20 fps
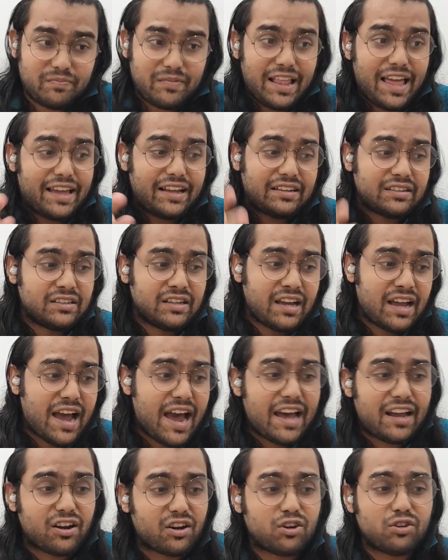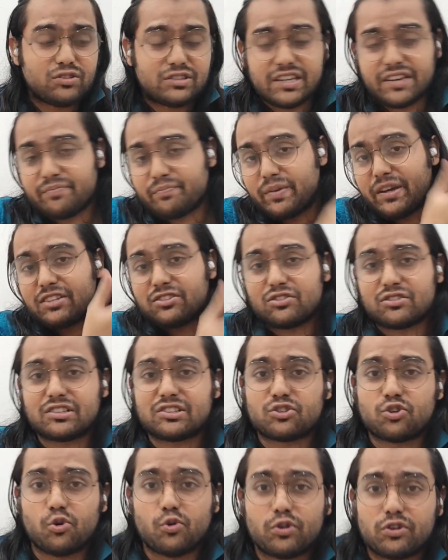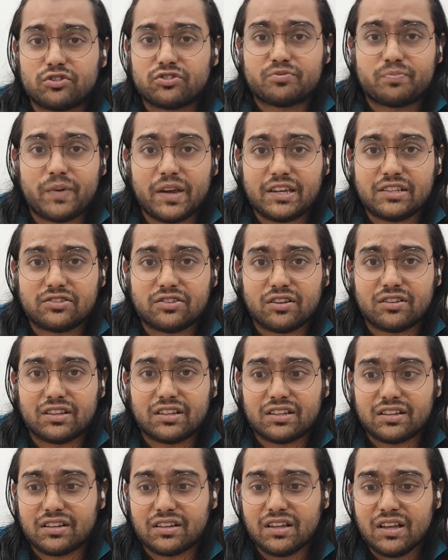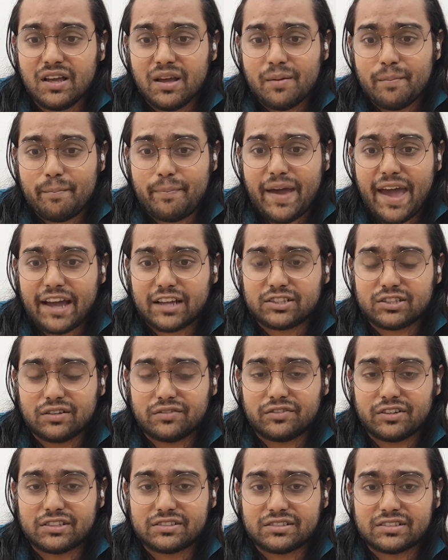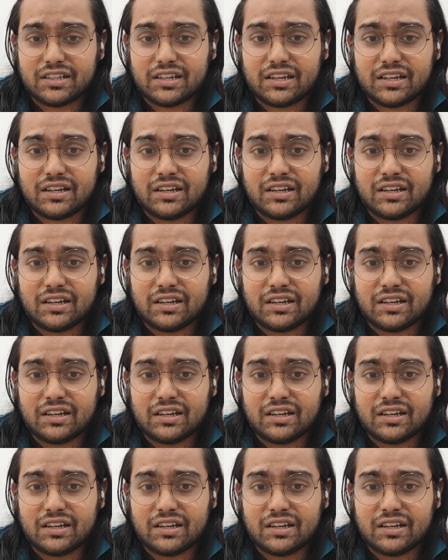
Like, I don't know, Jeff Bezos is going to space on the backs of his